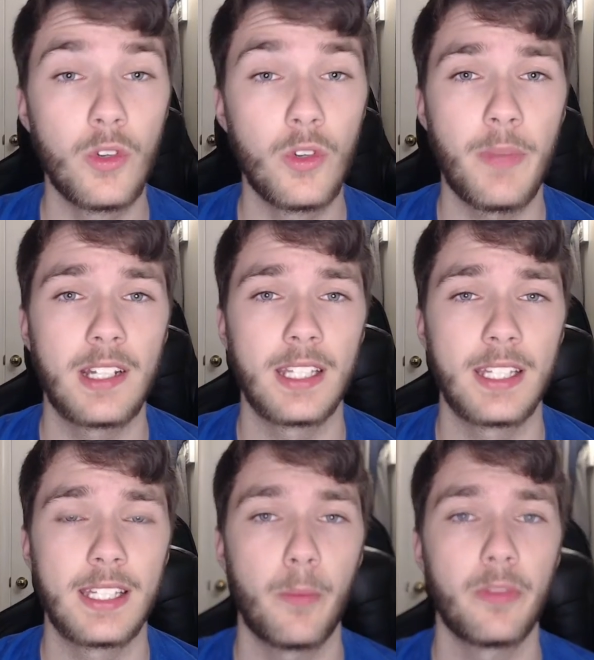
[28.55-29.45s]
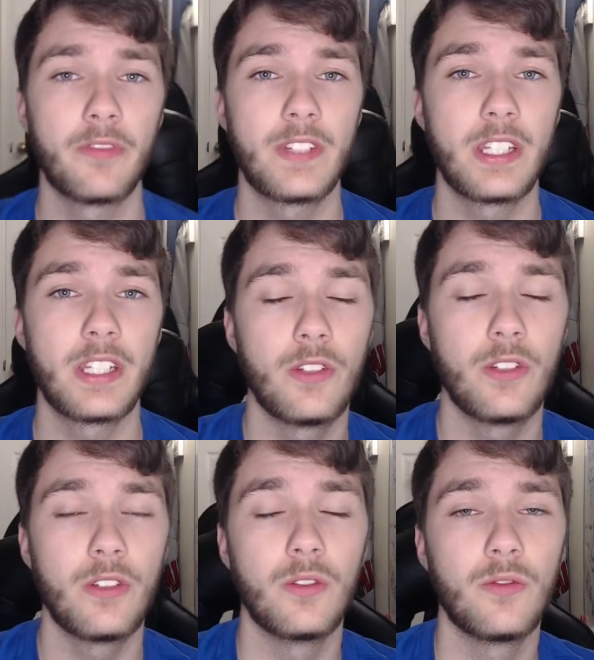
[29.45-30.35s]
Rooting back to the topic of
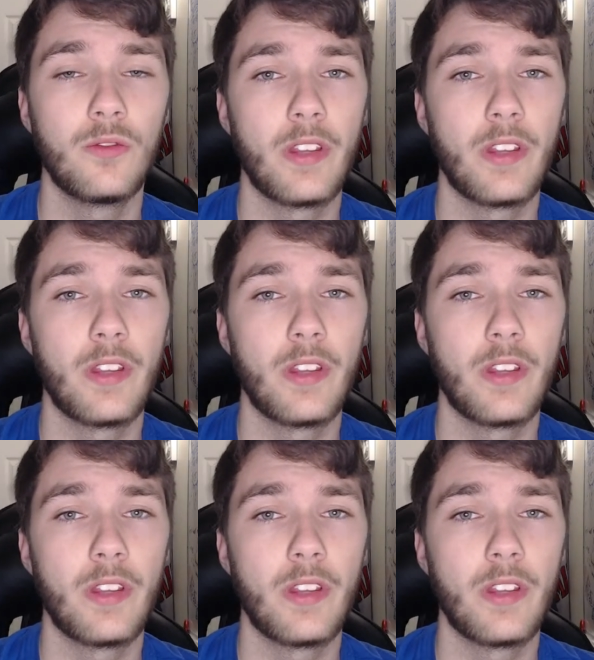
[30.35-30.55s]
CO2,